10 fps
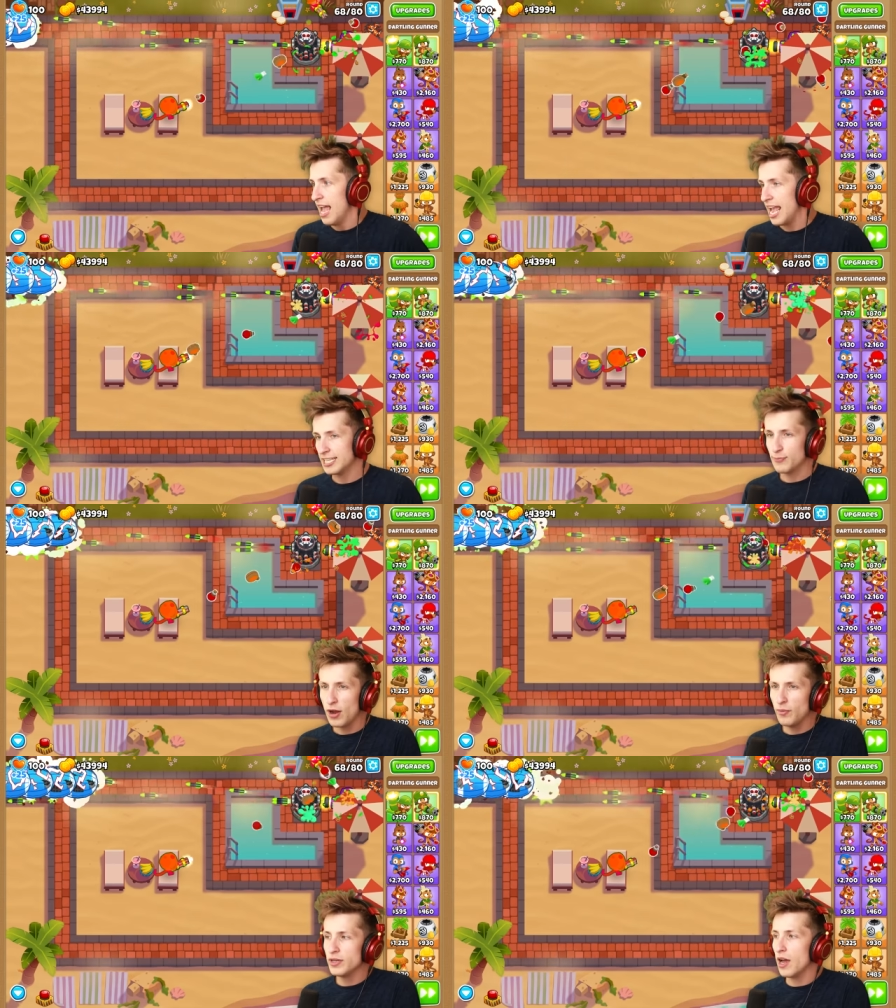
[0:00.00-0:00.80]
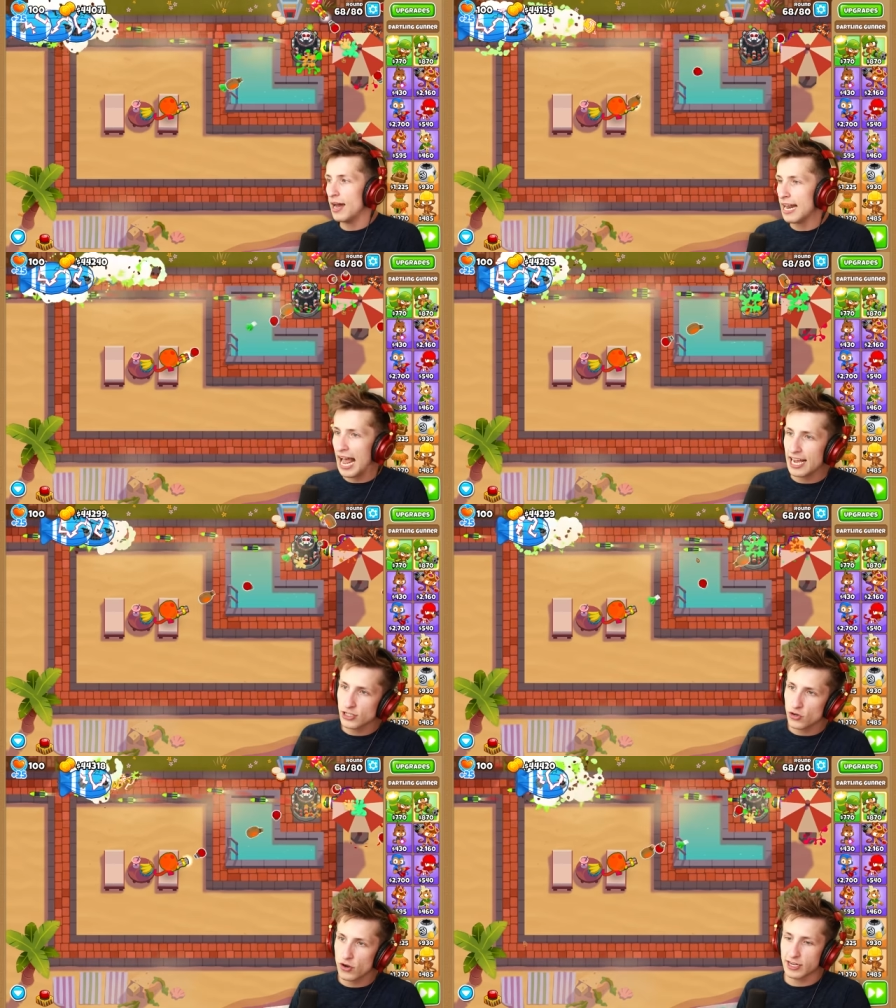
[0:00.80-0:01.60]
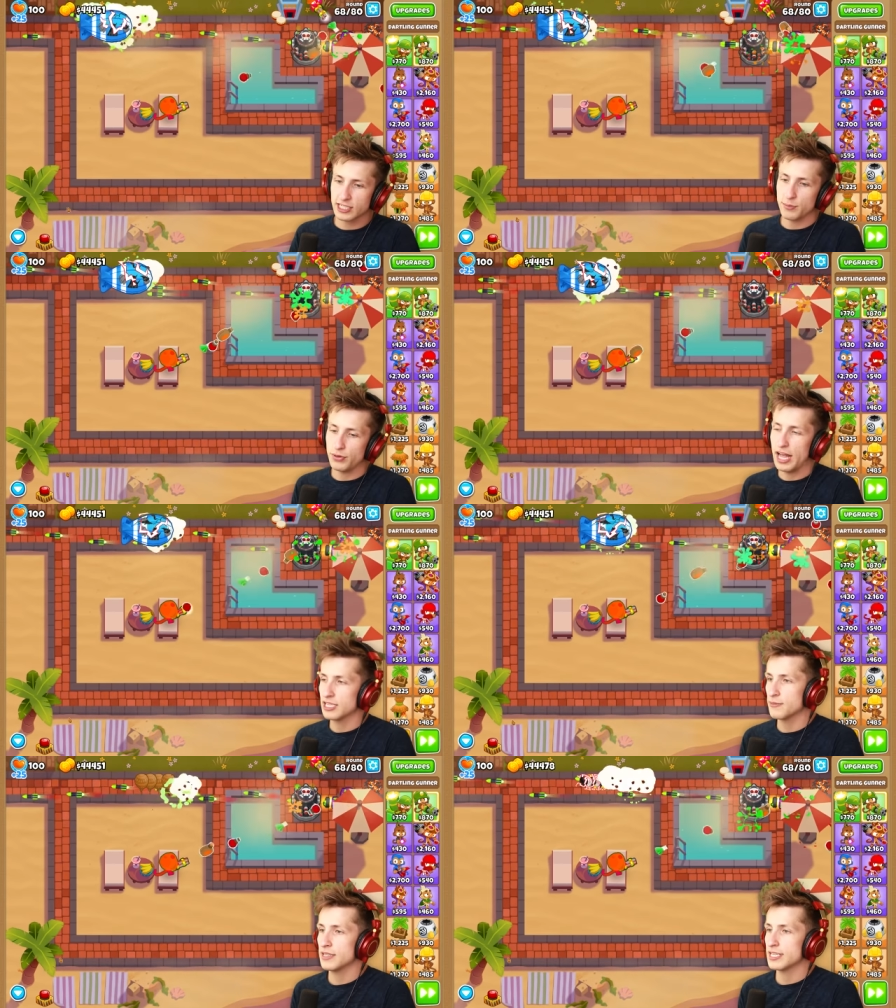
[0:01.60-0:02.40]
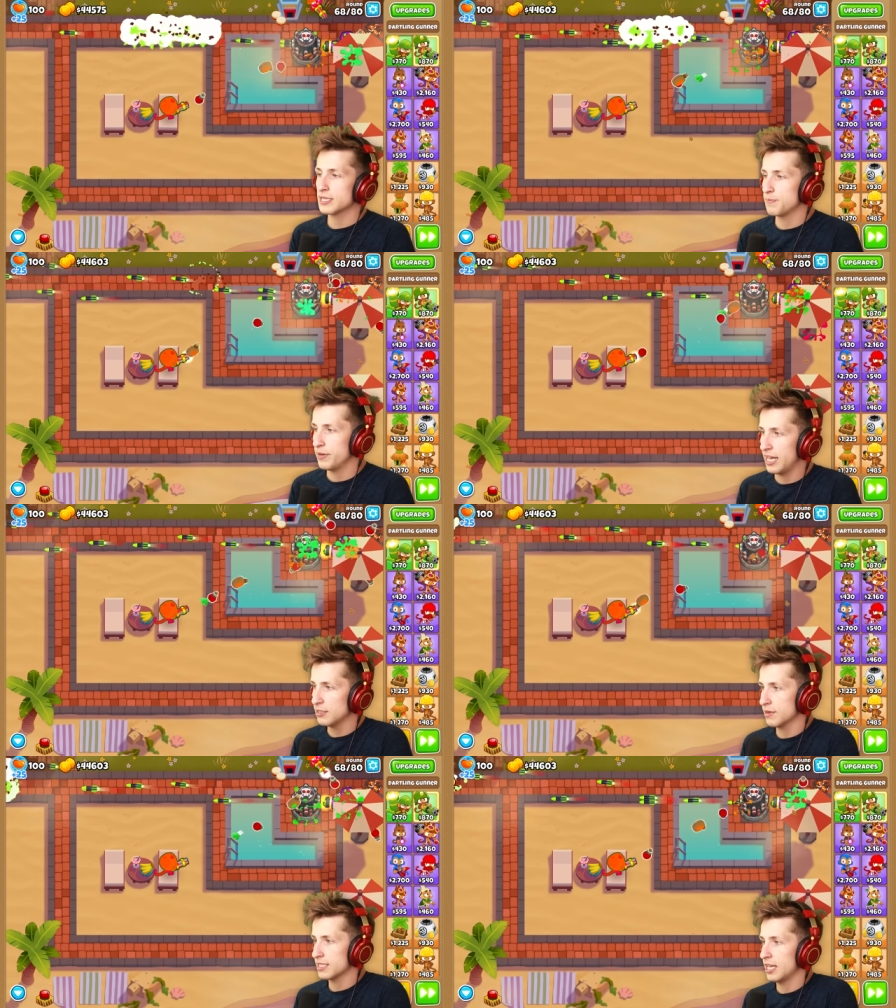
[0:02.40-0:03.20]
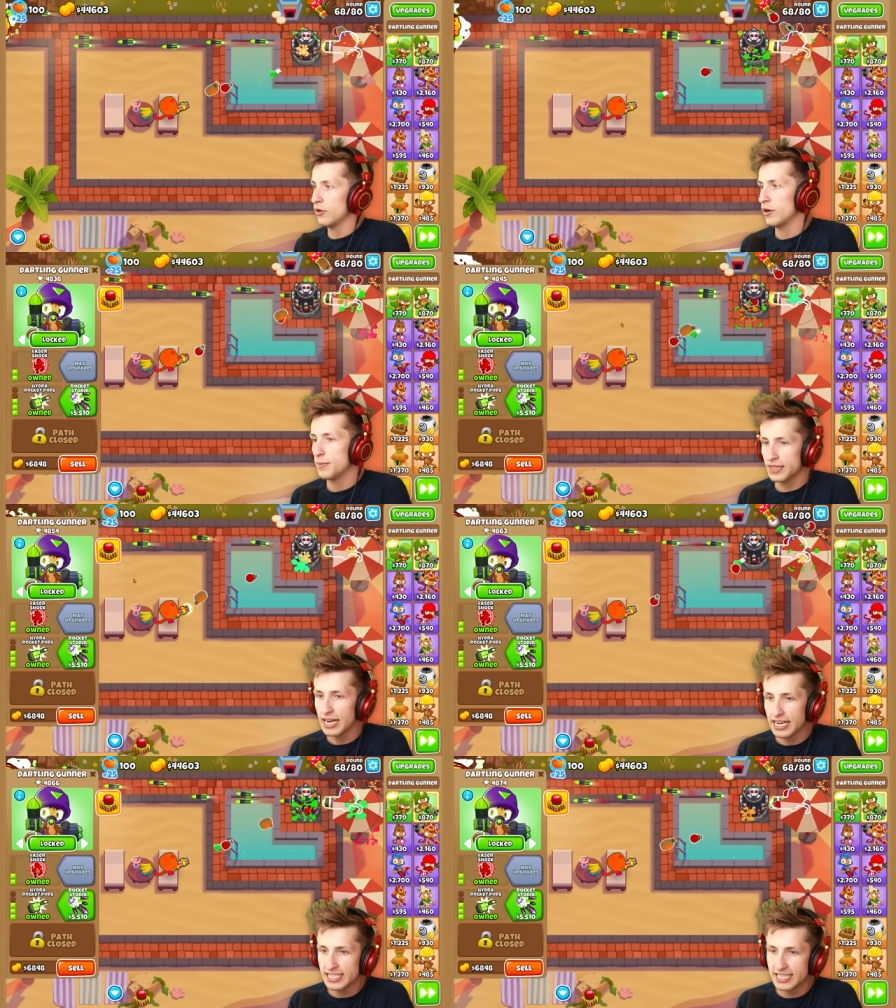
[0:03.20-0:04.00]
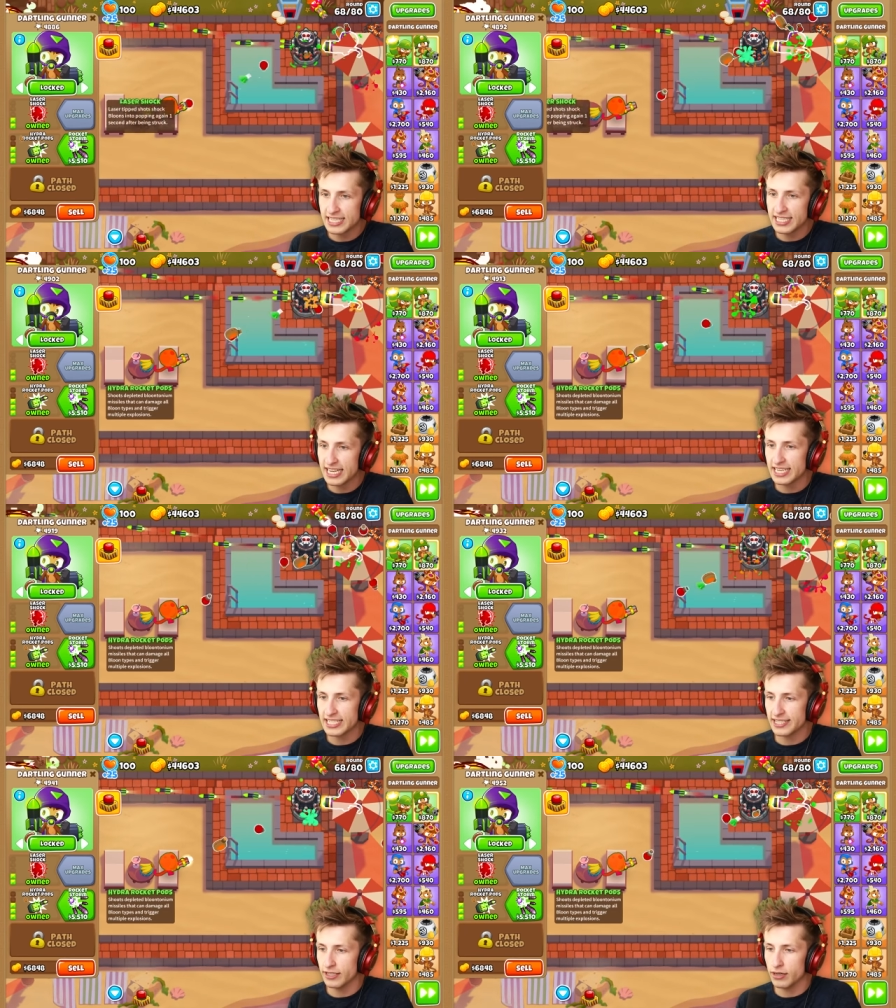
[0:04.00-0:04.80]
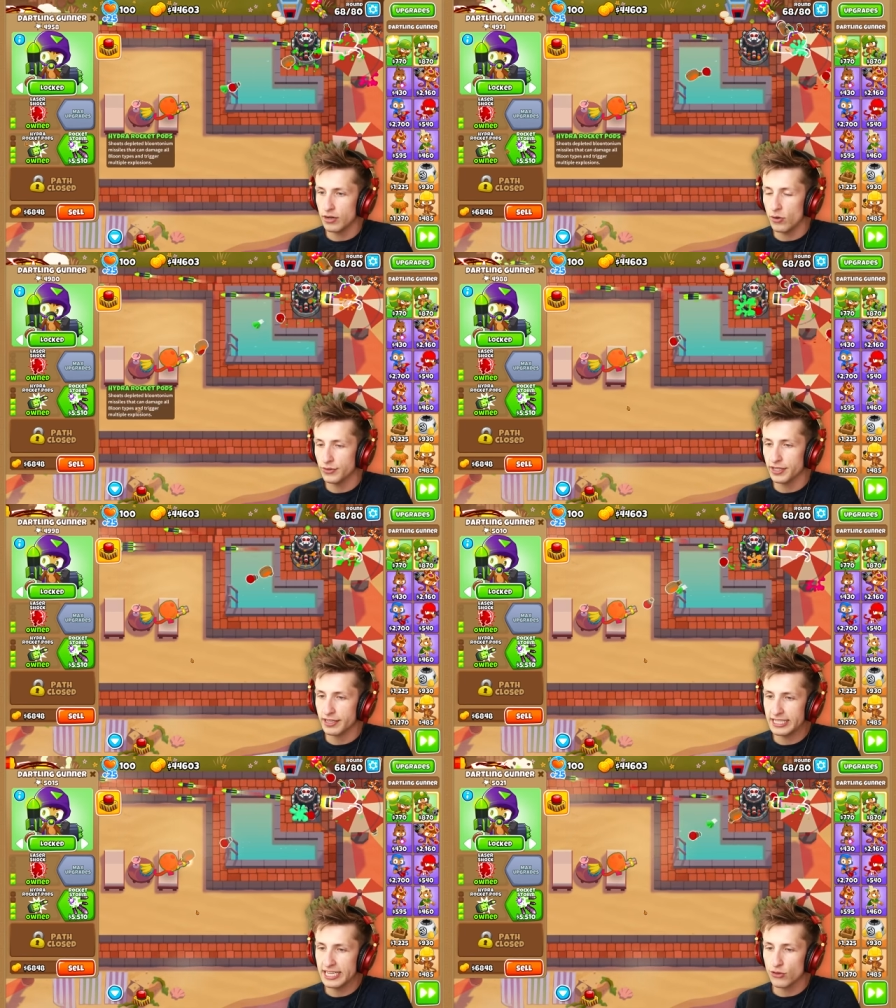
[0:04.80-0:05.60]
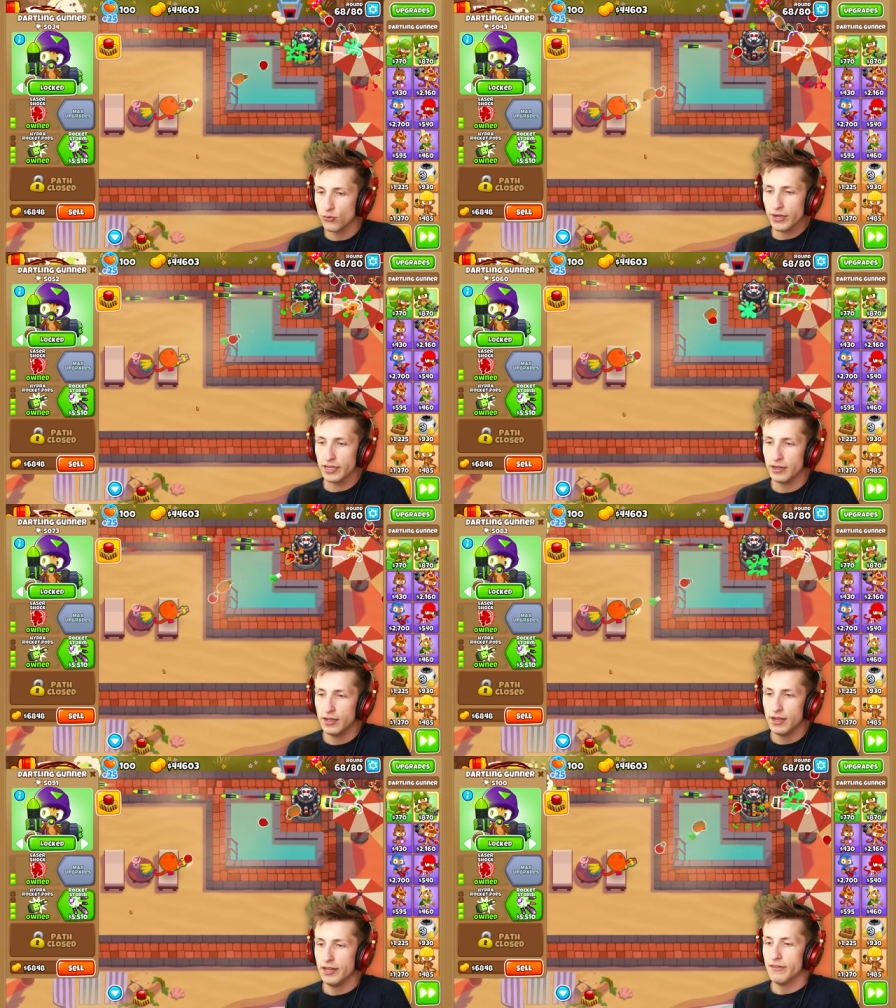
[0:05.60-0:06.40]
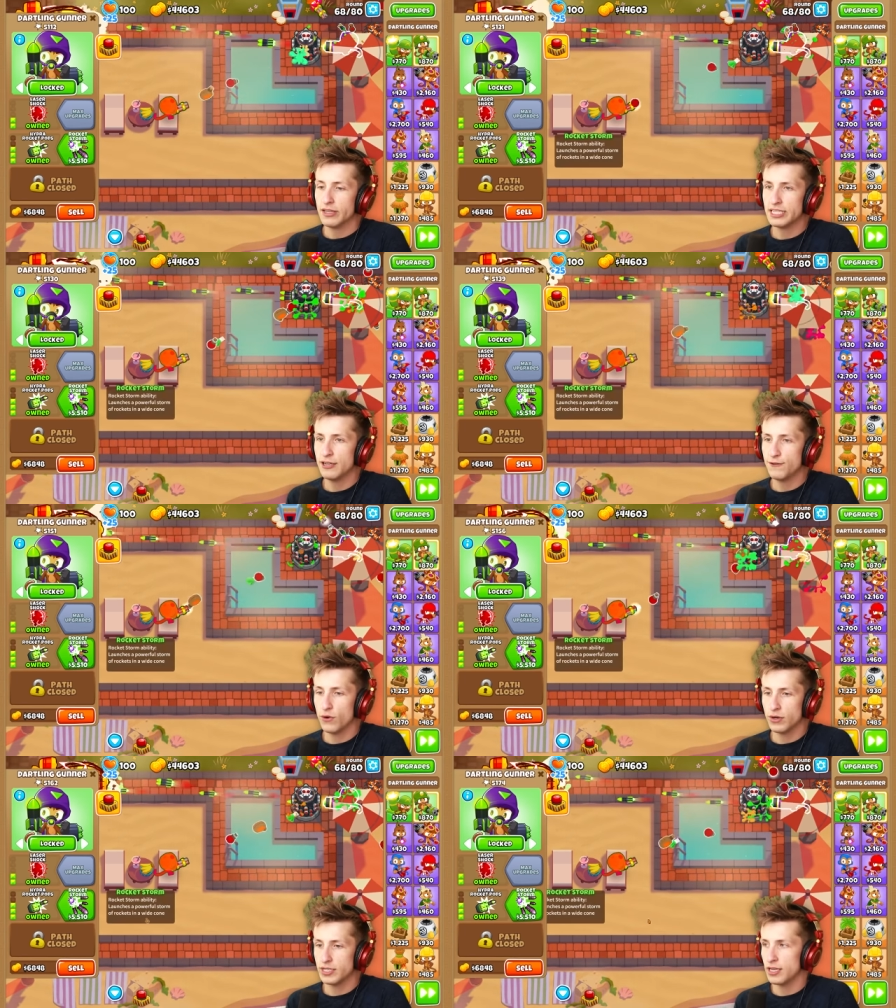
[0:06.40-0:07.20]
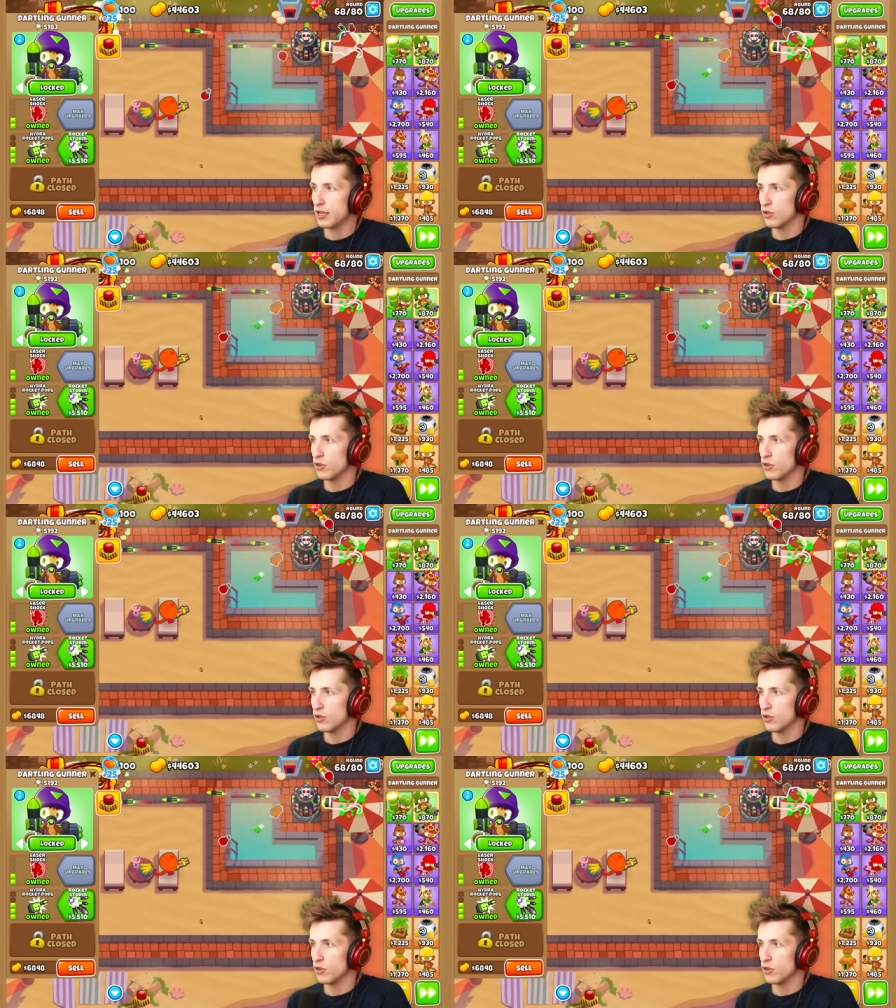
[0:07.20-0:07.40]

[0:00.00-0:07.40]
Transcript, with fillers: It's probably not as strong as the plasma plasma accelerator, but I guess this is the only the T3. The T4 is the